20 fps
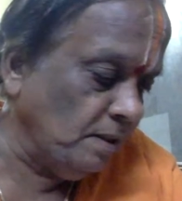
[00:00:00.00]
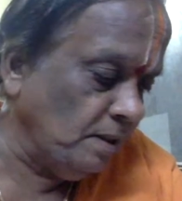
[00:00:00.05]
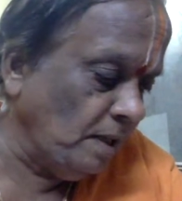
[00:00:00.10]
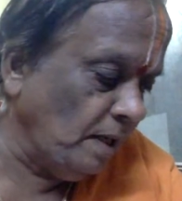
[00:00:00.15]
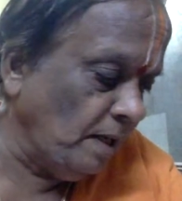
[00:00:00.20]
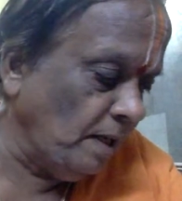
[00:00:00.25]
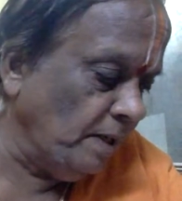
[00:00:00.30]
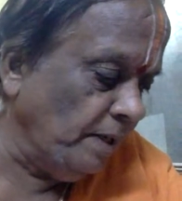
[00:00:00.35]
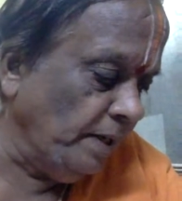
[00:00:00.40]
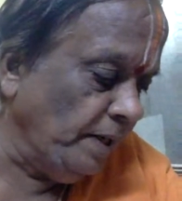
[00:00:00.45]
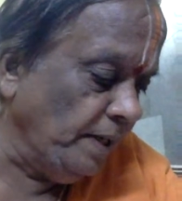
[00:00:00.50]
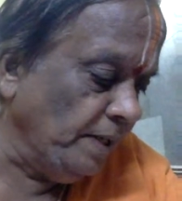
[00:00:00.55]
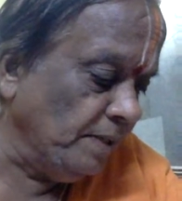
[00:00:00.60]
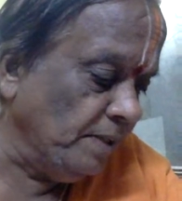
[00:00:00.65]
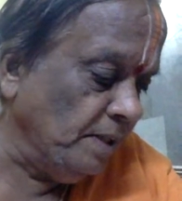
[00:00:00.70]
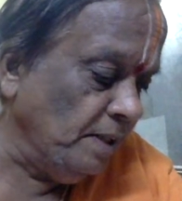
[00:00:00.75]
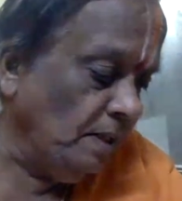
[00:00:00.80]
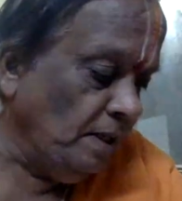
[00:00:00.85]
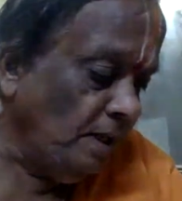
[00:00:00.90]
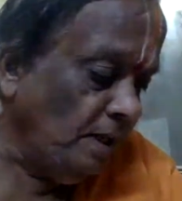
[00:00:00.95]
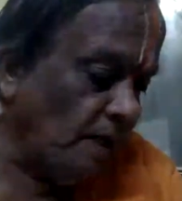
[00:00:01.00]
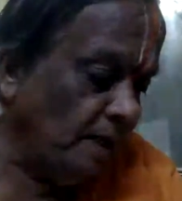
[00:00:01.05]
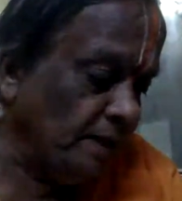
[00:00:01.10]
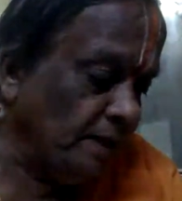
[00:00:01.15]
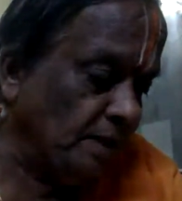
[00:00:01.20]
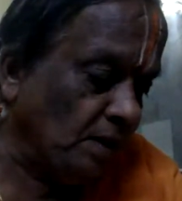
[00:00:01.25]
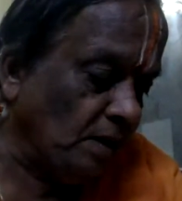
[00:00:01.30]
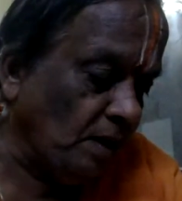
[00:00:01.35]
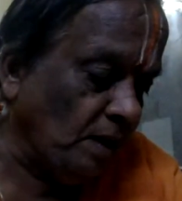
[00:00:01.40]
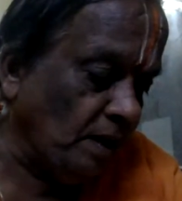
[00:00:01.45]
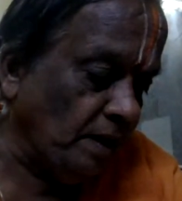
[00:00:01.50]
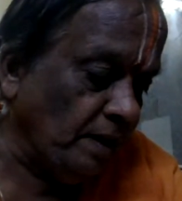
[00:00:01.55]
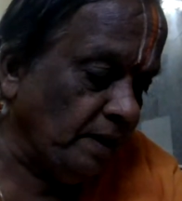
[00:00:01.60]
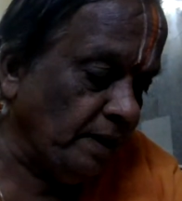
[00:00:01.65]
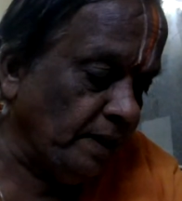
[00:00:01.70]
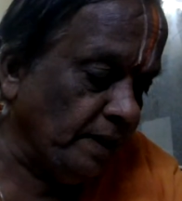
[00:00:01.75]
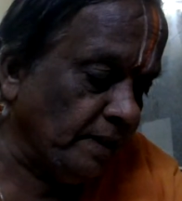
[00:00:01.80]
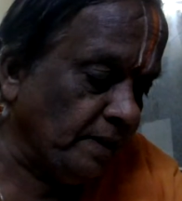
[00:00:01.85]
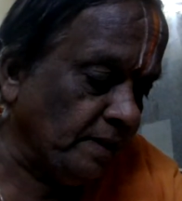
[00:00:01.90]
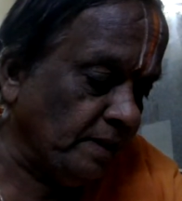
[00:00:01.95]
agrees and the
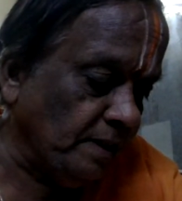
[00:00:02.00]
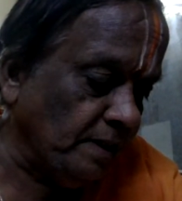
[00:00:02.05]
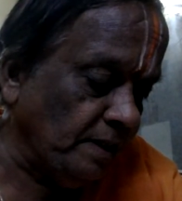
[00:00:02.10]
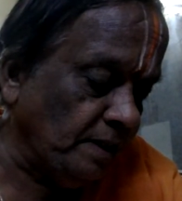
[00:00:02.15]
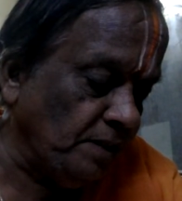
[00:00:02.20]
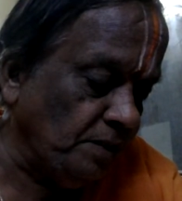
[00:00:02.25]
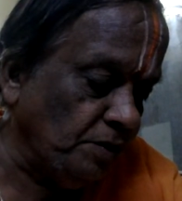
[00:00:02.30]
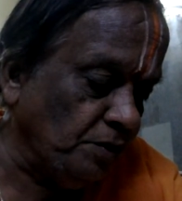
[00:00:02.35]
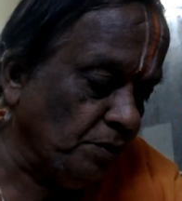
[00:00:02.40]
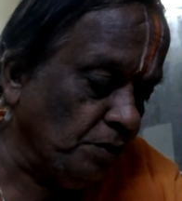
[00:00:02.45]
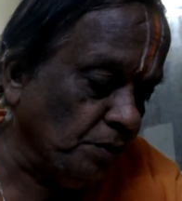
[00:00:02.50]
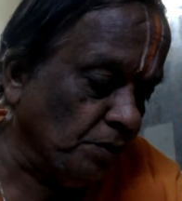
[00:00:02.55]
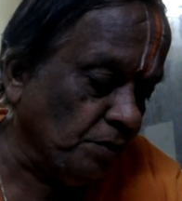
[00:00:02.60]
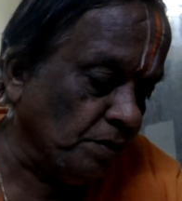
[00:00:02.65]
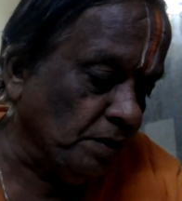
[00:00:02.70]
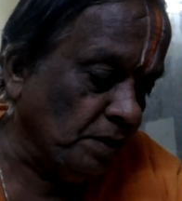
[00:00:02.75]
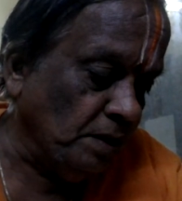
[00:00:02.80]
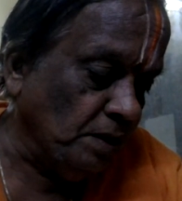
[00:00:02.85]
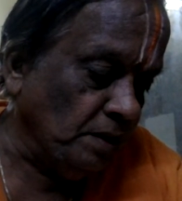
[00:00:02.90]
conduct injures